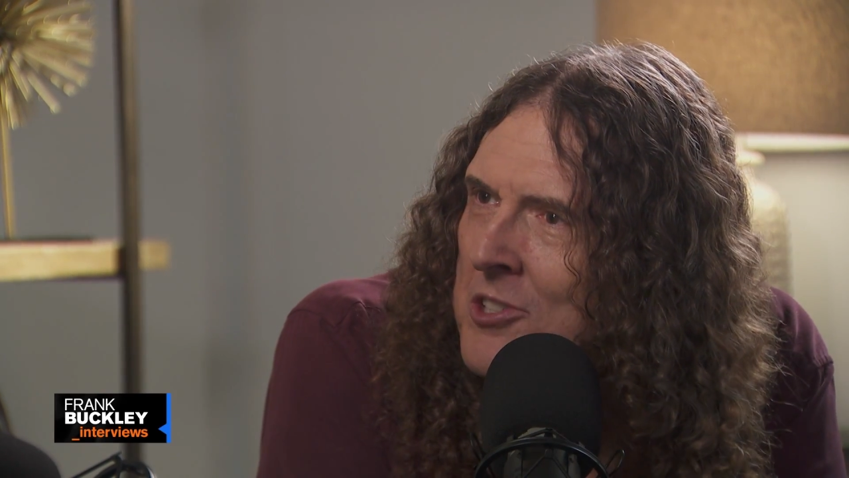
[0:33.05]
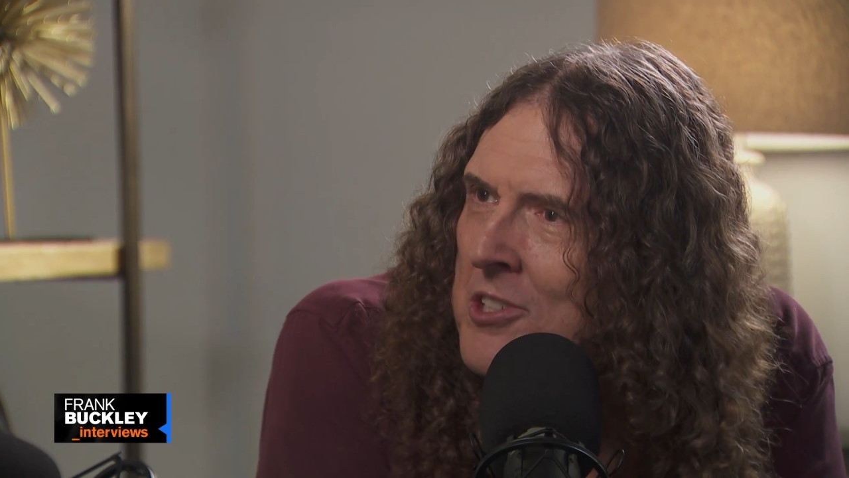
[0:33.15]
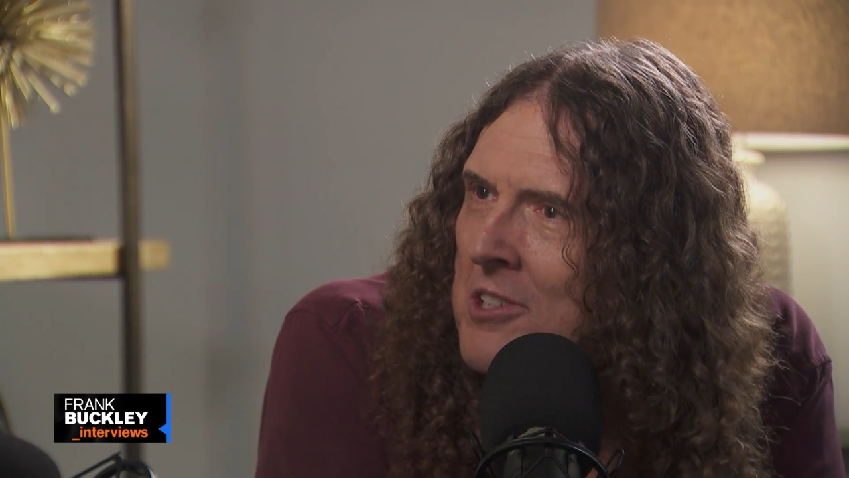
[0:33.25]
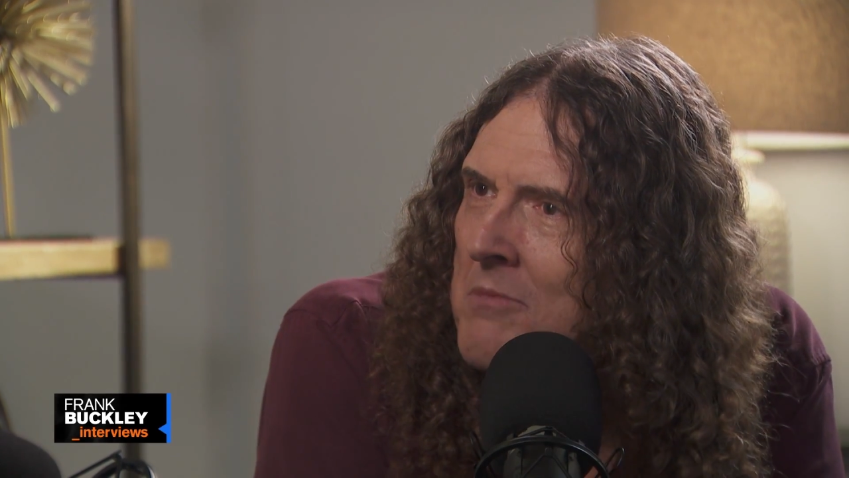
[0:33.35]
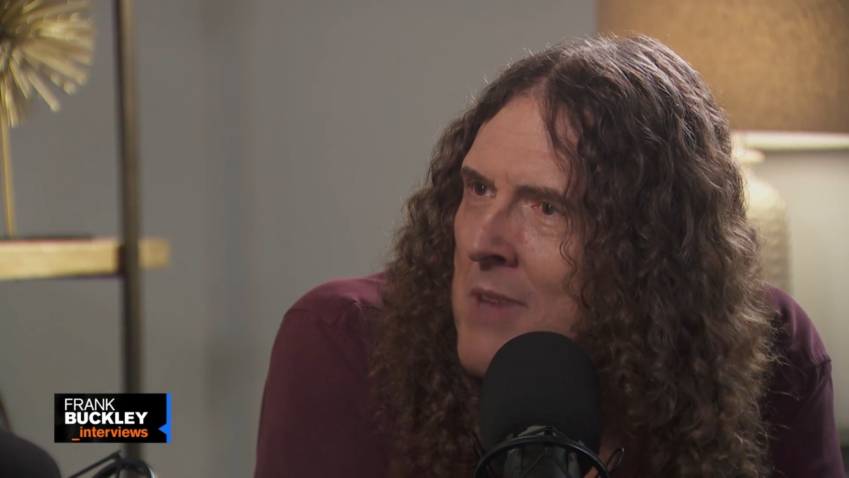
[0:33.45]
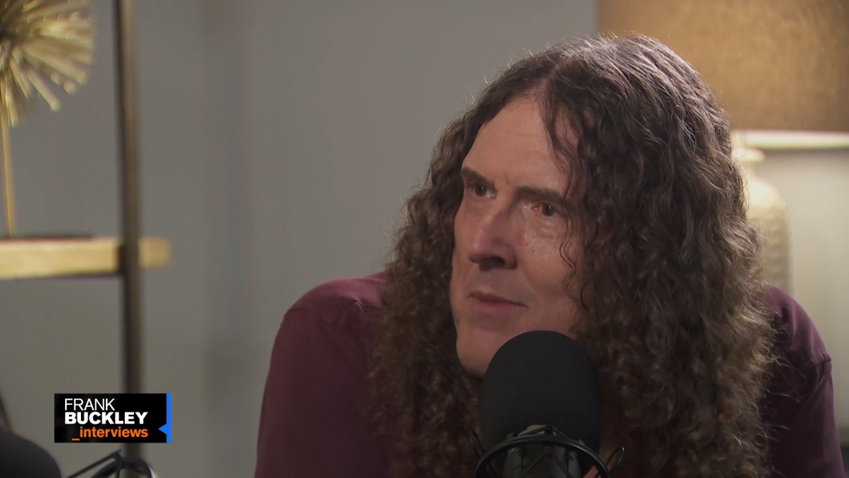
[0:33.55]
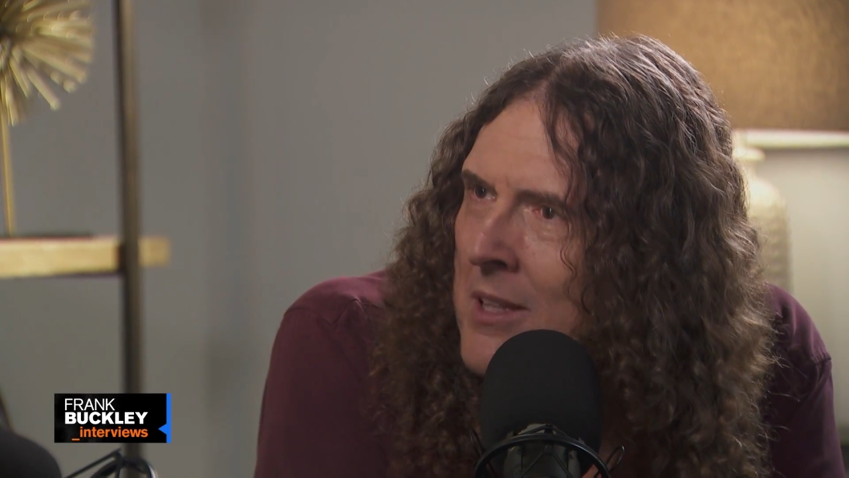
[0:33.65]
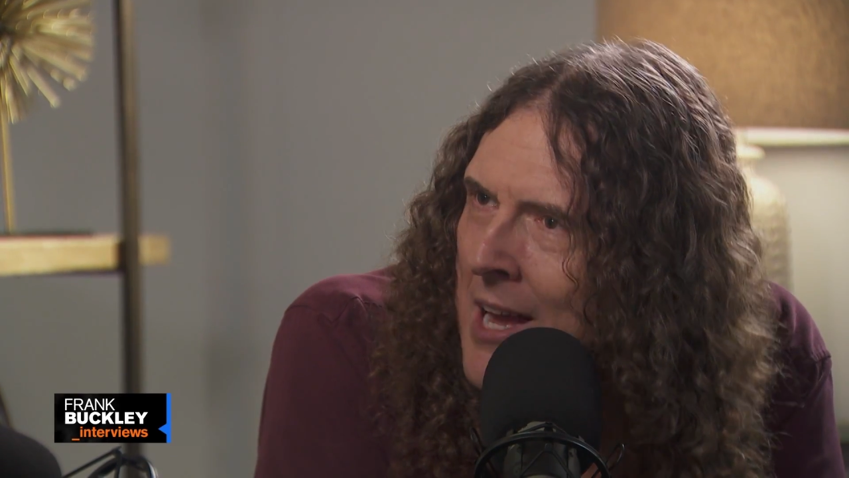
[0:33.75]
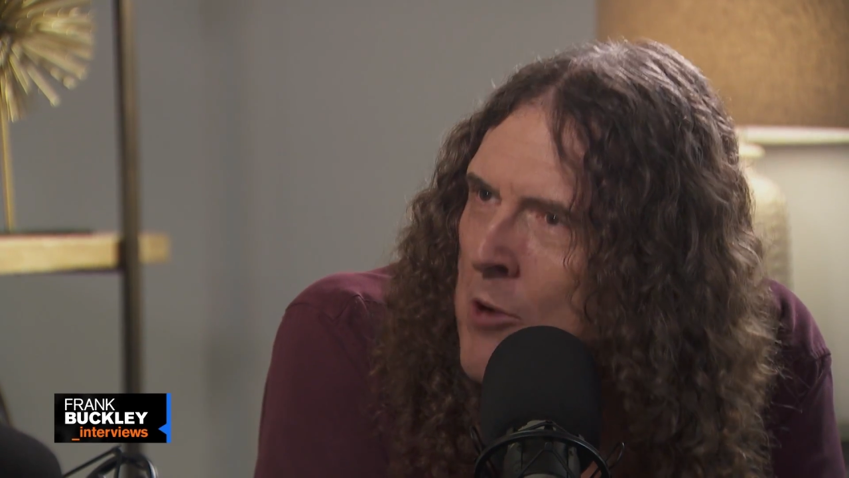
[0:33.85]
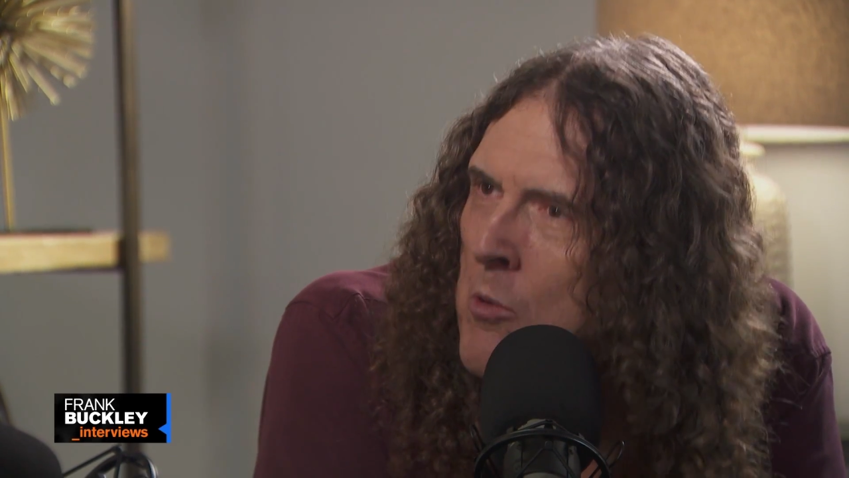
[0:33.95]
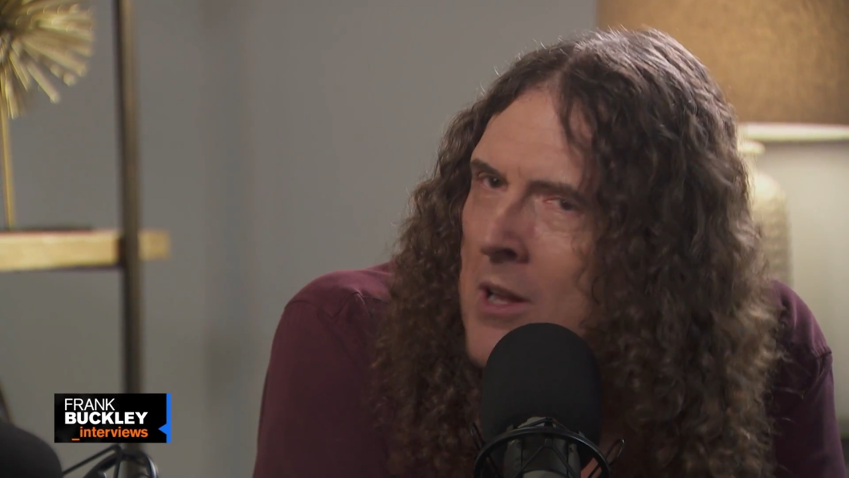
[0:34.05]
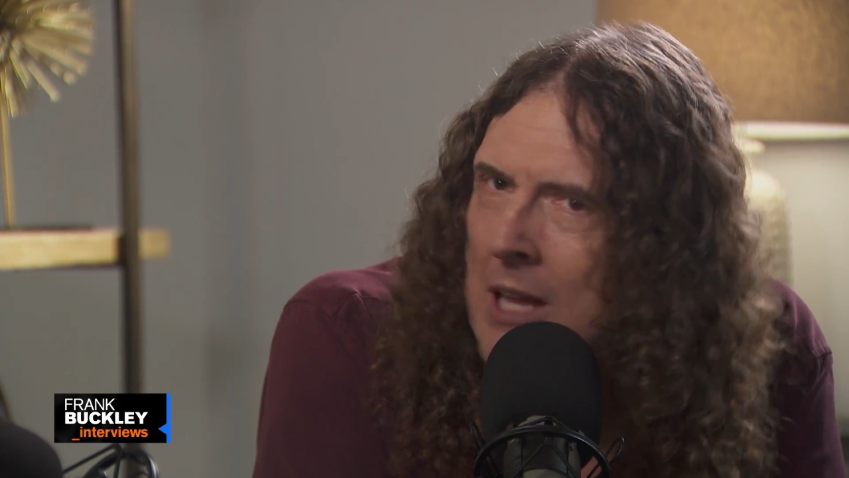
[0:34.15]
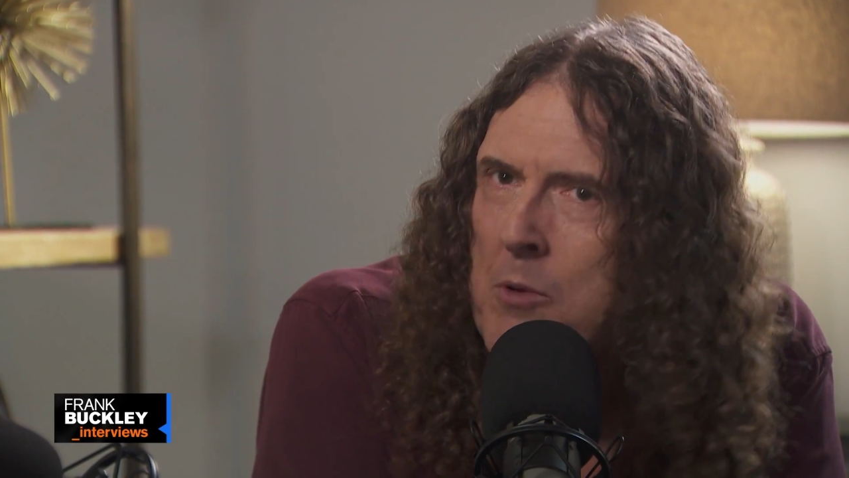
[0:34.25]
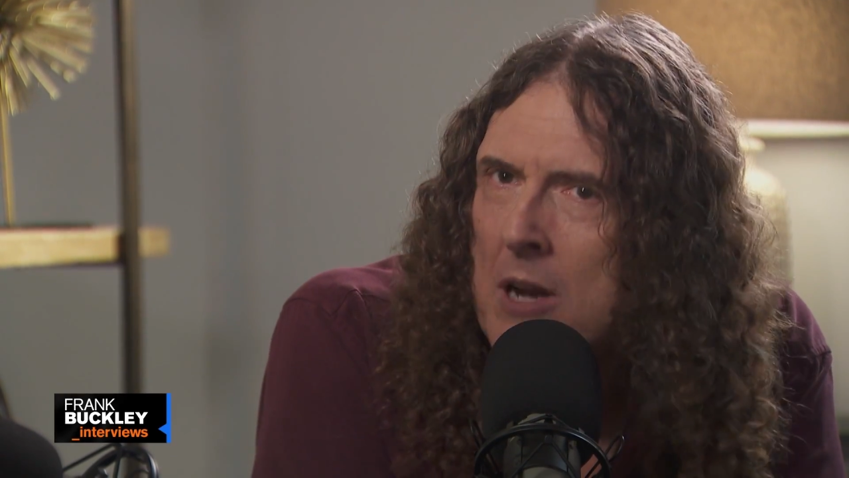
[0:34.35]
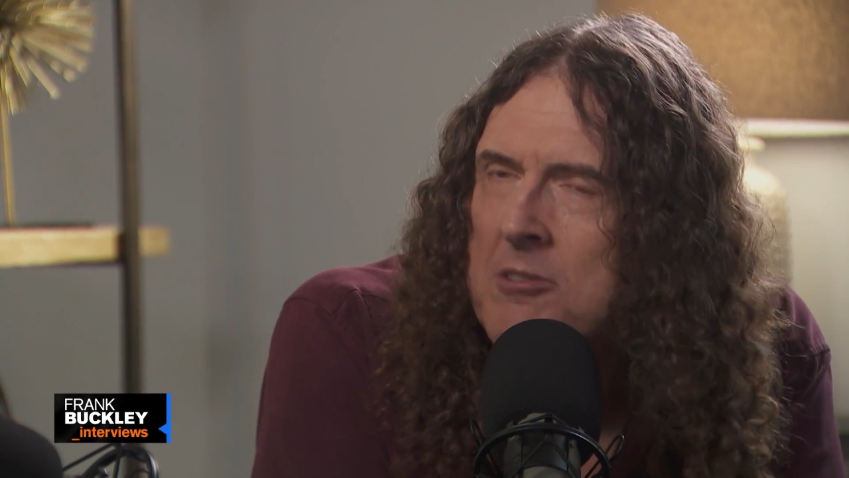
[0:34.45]
until maybe later on,
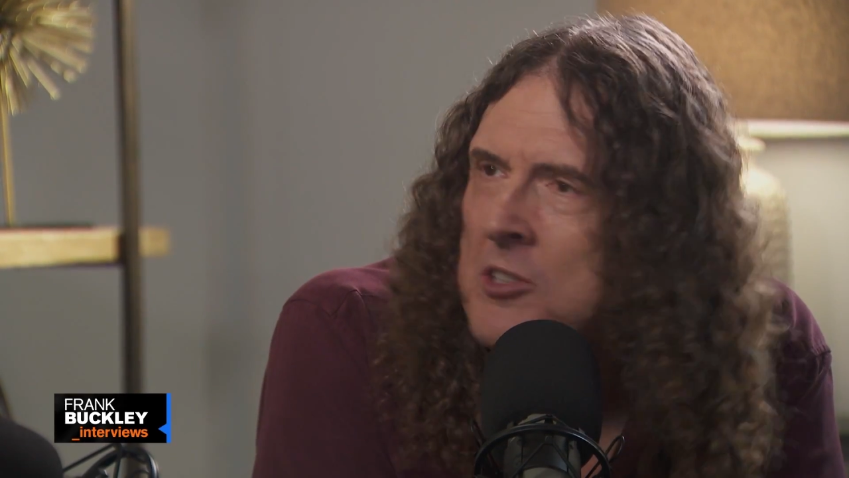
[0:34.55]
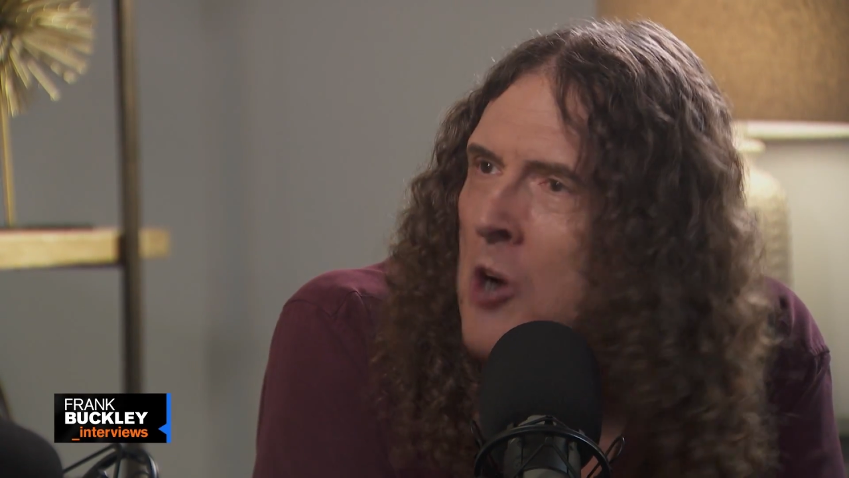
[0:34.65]
like when I was in